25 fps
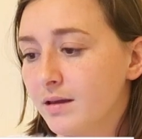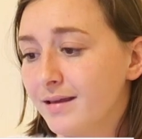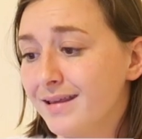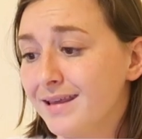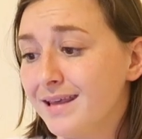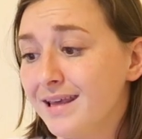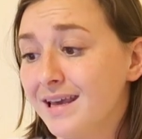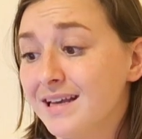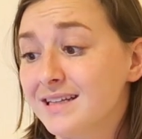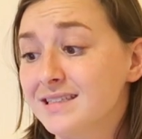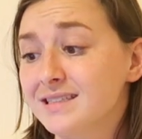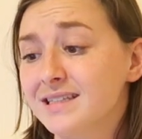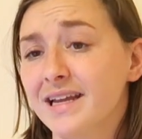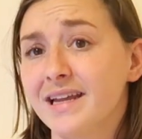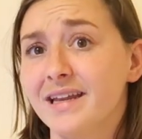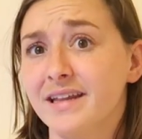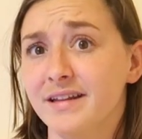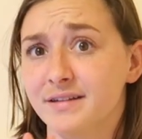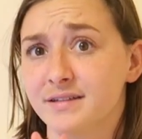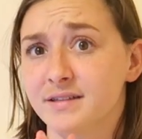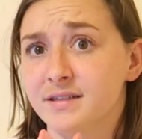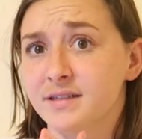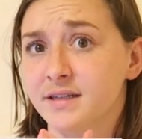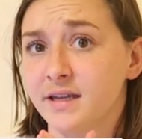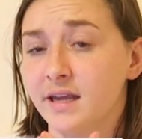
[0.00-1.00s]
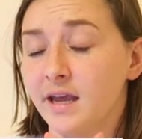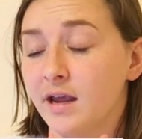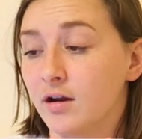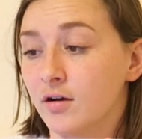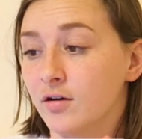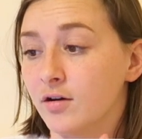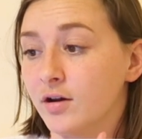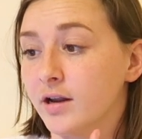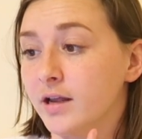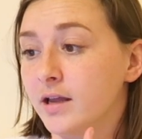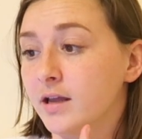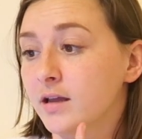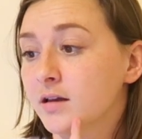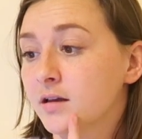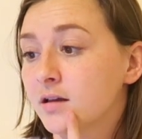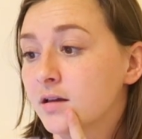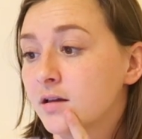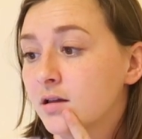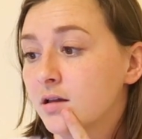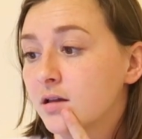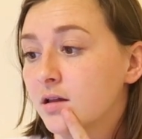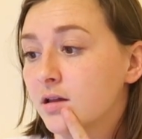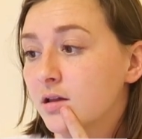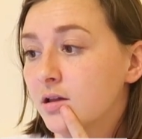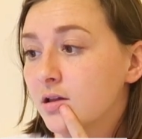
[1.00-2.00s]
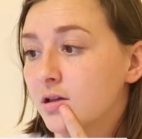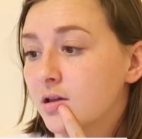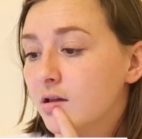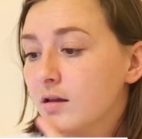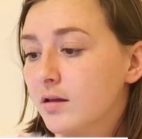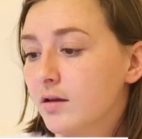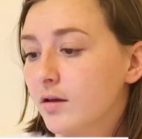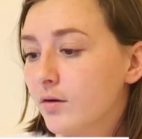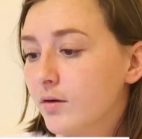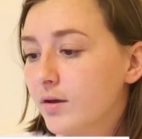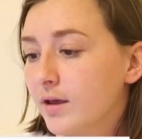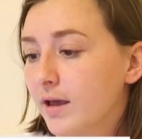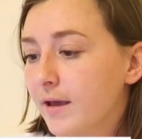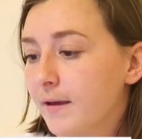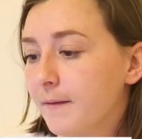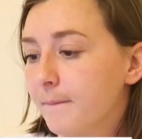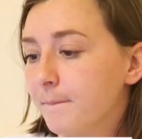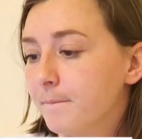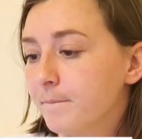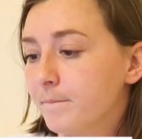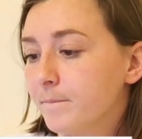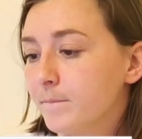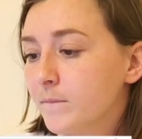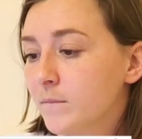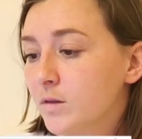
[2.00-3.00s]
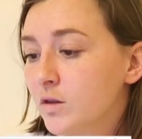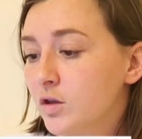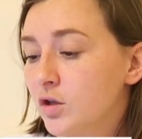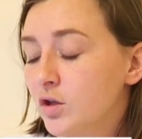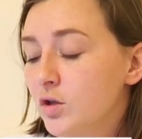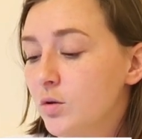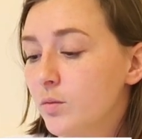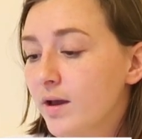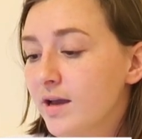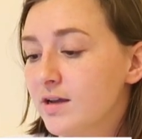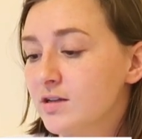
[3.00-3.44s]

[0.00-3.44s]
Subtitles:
yes and it's scary. Okay. Do you